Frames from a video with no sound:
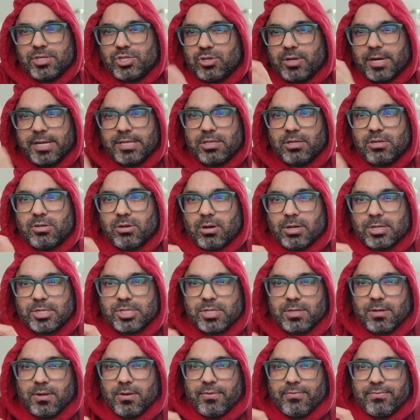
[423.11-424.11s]
join the
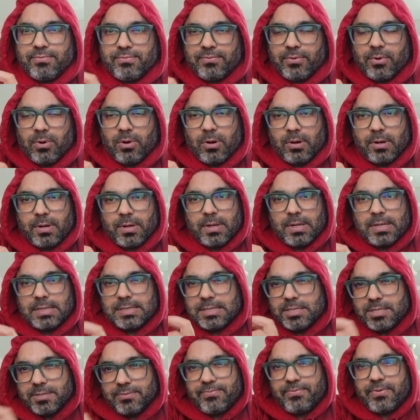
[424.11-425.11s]
dots for
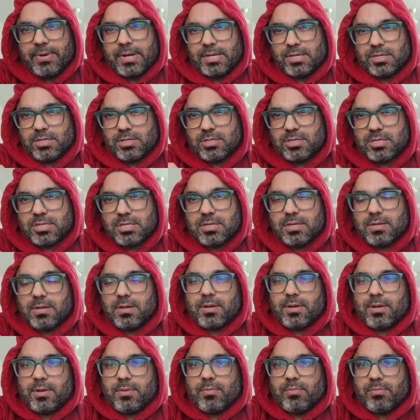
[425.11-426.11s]
the
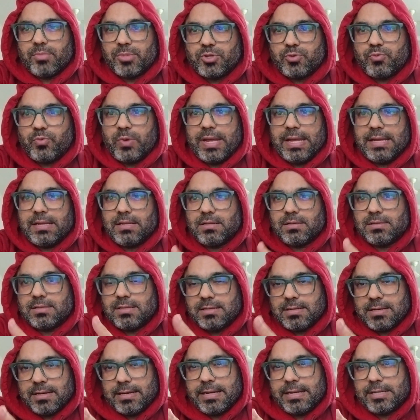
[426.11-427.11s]
difference between
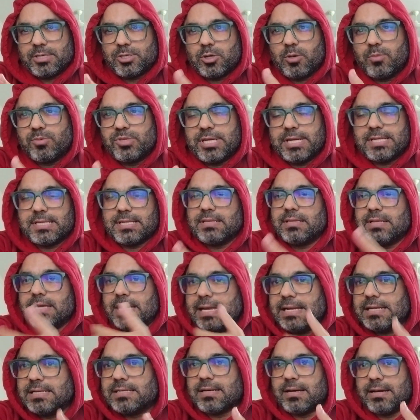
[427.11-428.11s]
the direct object and
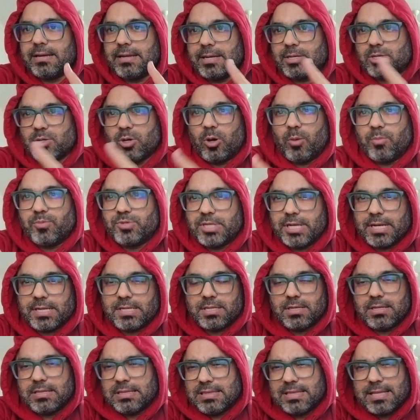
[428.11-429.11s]
the indirect
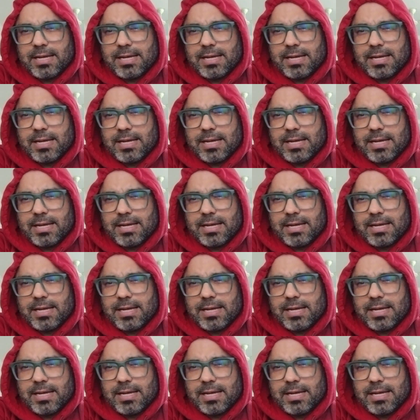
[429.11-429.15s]
object,